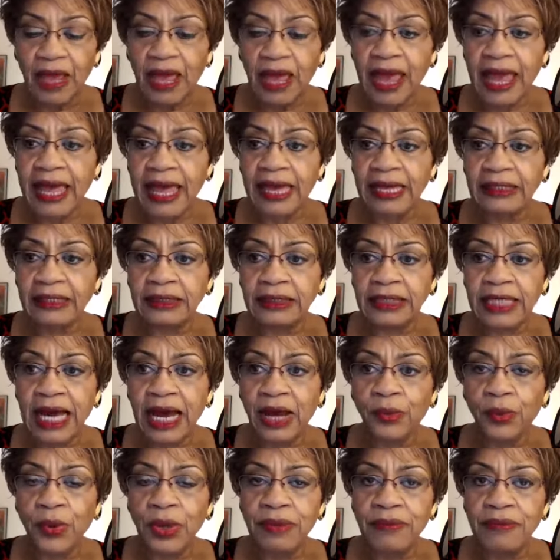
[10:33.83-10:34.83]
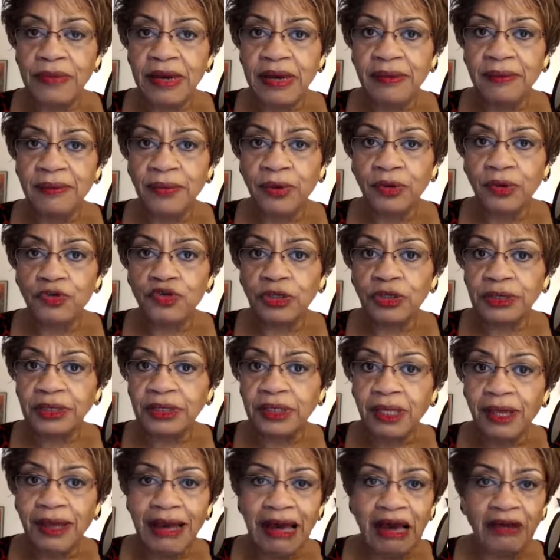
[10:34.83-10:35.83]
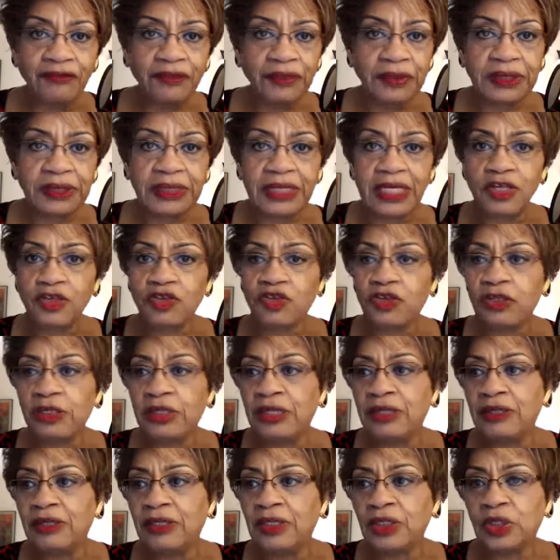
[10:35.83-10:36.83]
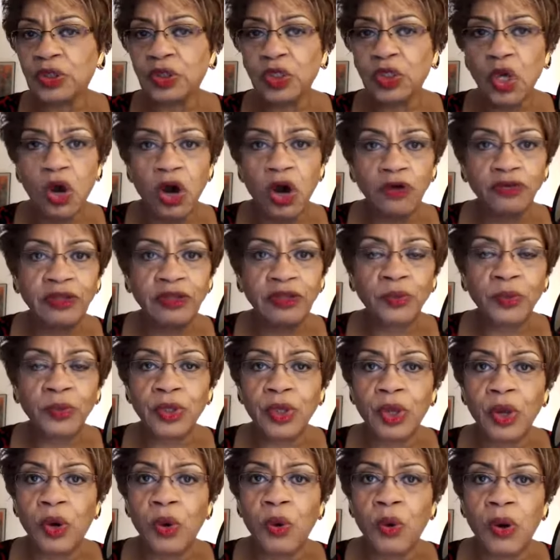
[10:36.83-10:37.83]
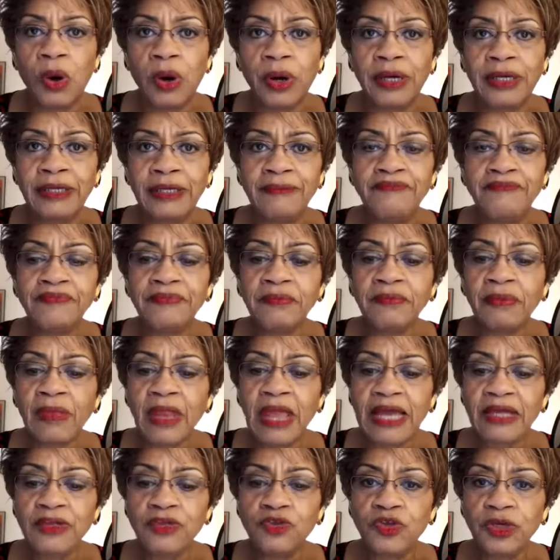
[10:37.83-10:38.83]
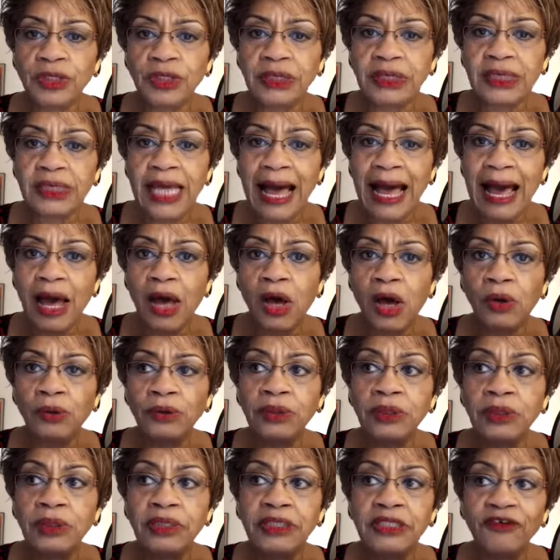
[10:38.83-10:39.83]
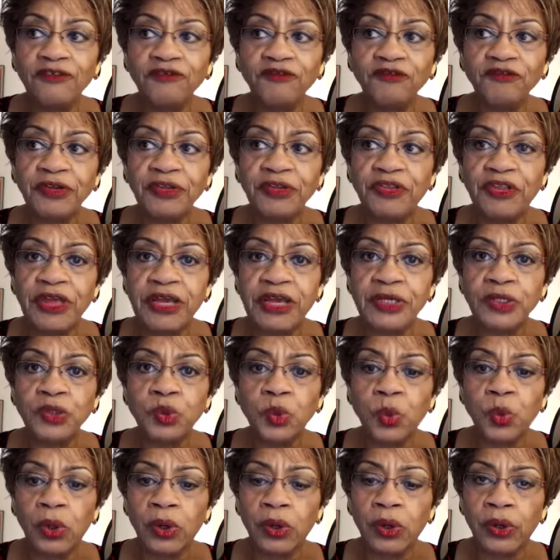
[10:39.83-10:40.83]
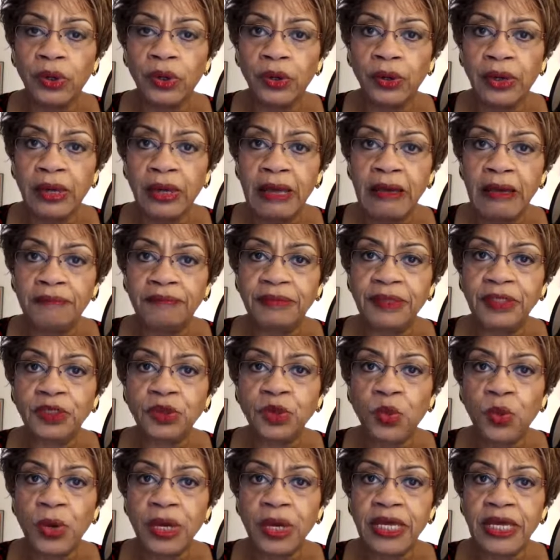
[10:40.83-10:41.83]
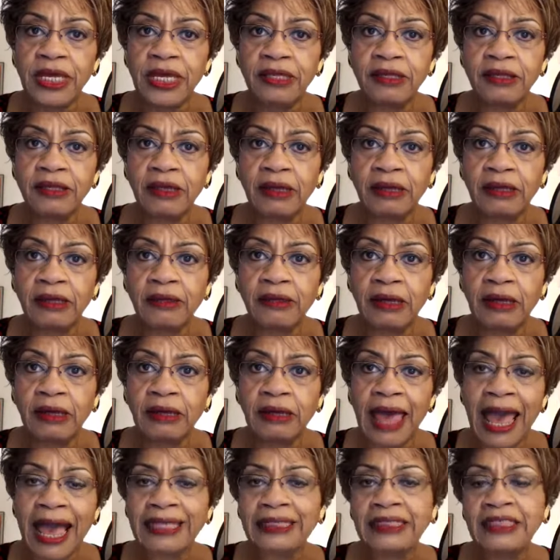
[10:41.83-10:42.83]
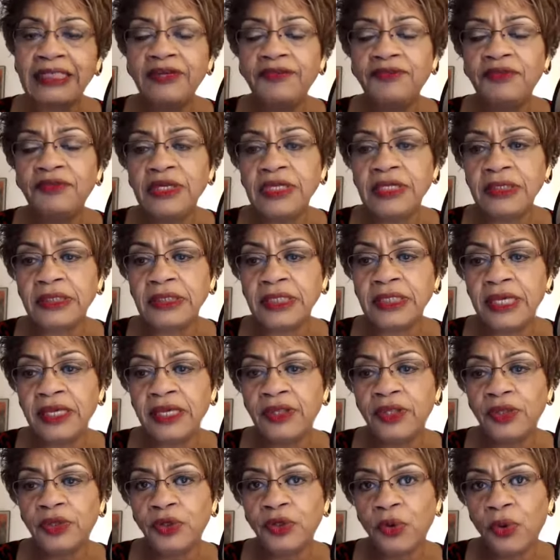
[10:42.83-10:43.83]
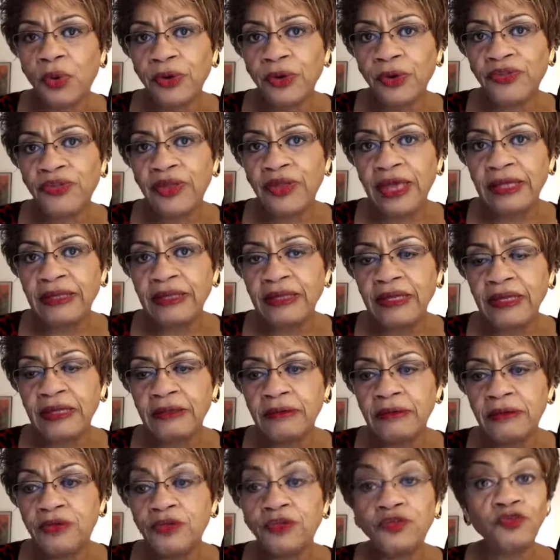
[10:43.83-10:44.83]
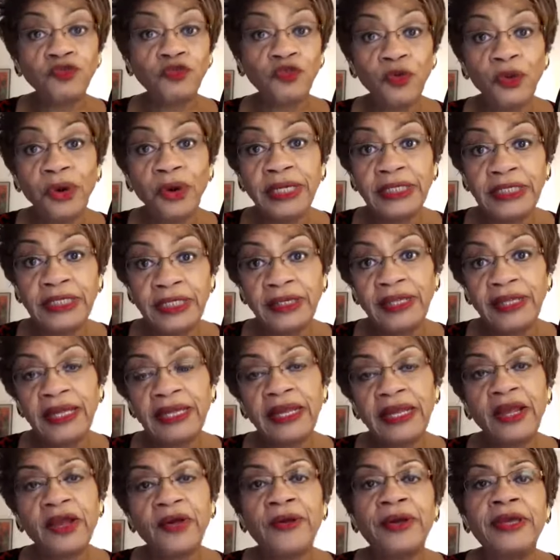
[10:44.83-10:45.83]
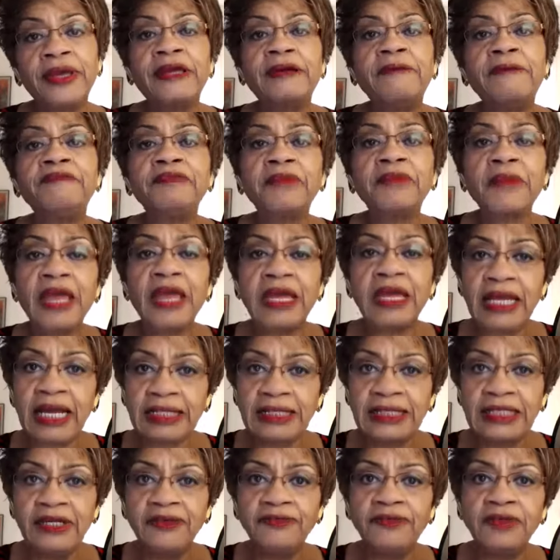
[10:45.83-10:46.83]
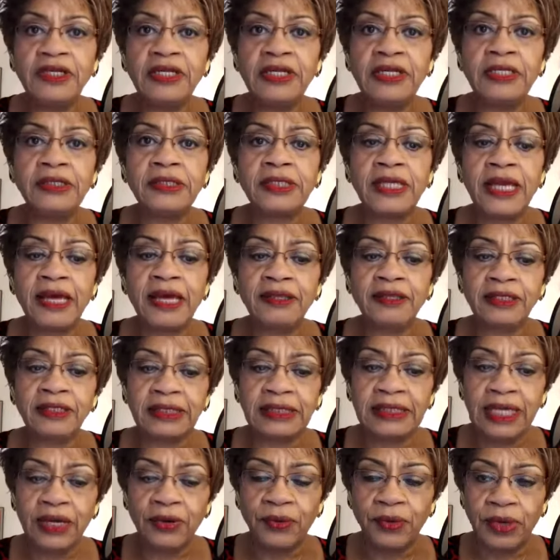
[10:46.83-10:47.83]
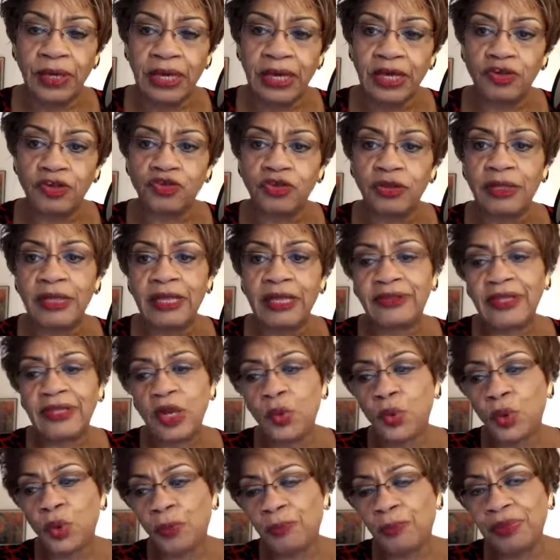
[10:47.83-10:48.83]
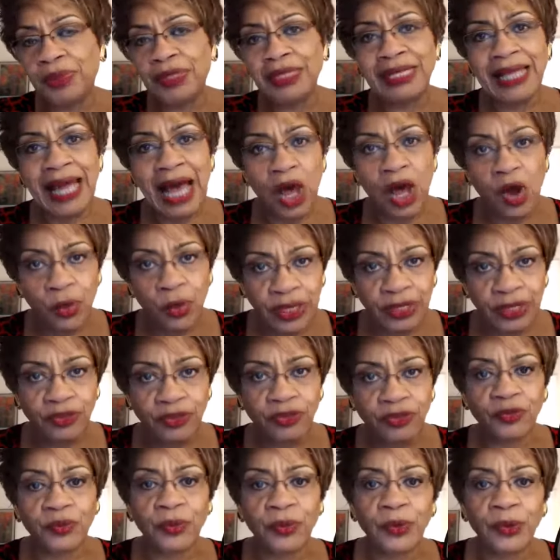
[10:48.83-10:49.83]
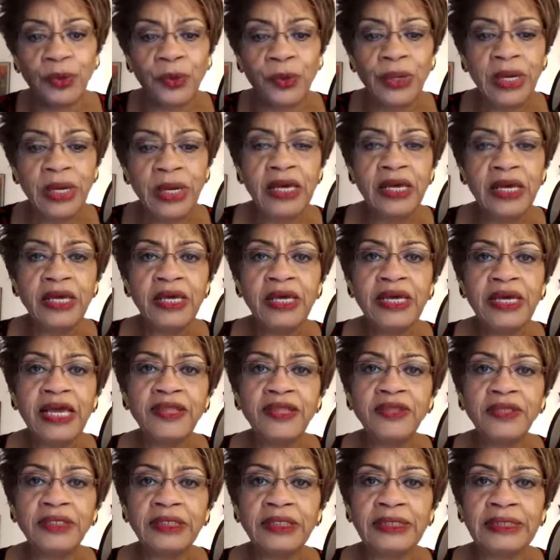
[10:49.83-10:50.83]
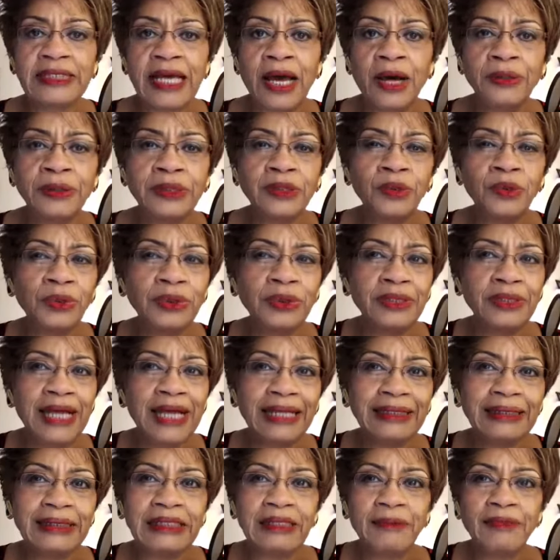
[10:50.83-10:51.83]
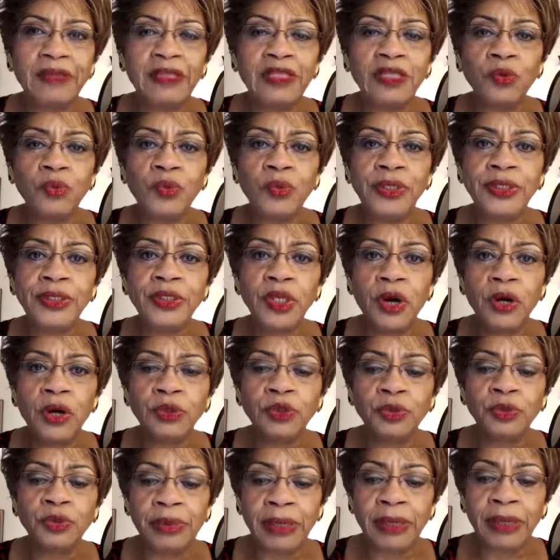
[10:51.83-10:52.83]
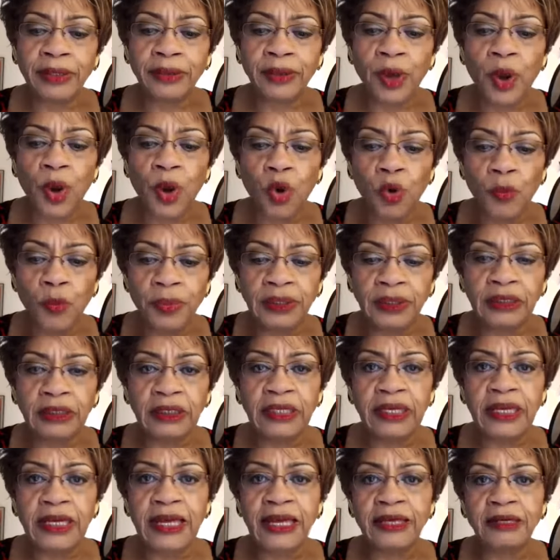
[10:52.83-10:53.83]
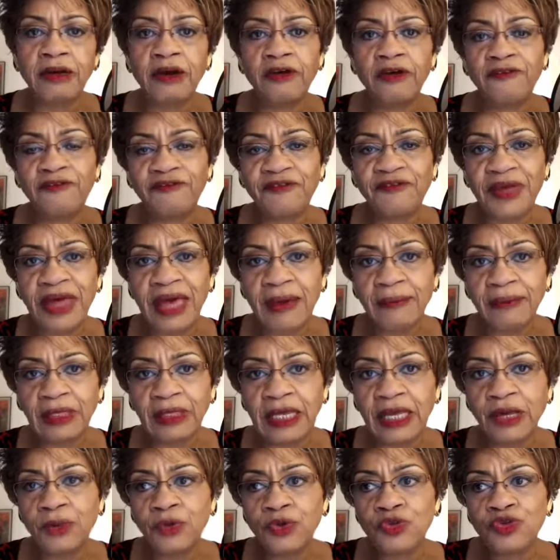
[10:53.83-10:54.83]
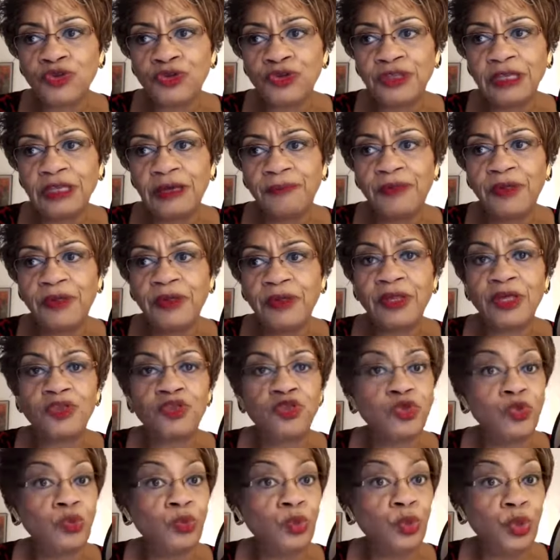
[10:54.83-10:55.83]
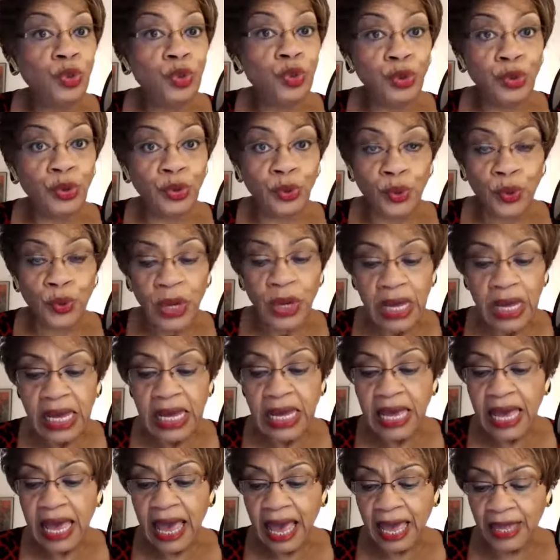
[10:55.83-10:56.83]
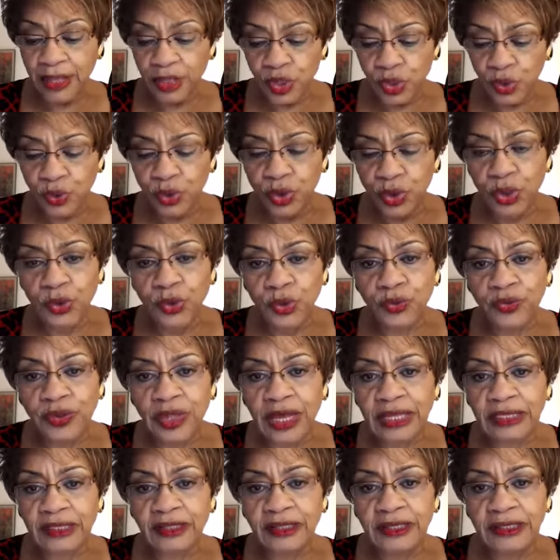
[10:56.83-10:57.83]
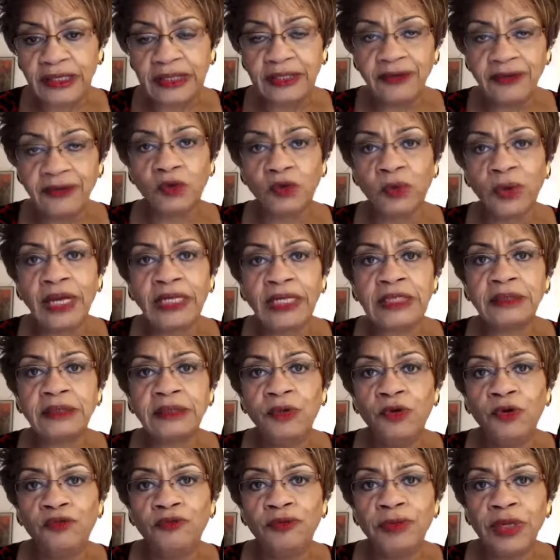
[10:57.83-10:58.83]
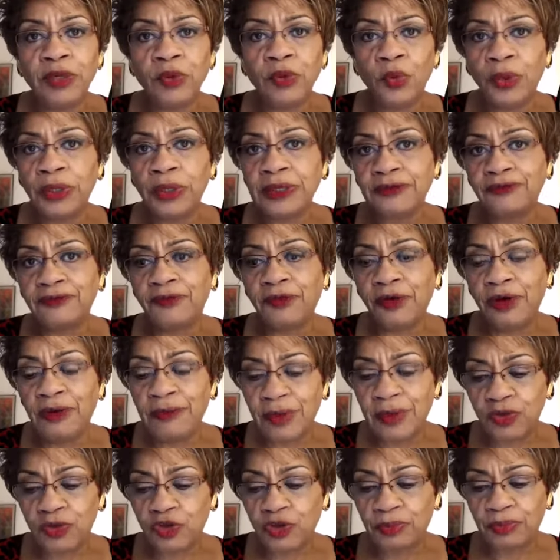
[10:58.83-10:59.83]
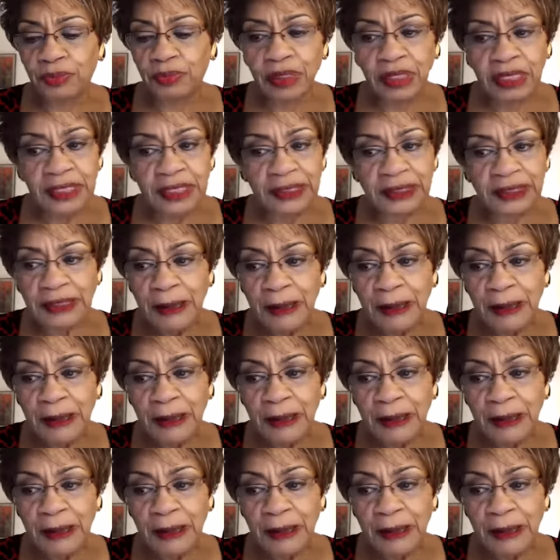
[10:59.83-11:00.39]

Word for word: And I remember just the conversation and the talk that would go on, and just how different things were between uh, activities in the North and in Detroit in that area and activities and the segregation that they were plowing through in the South. It was not something that we talked about openly in our family, it was just something that you knew. And you knew that the civil rights movement was very much in place.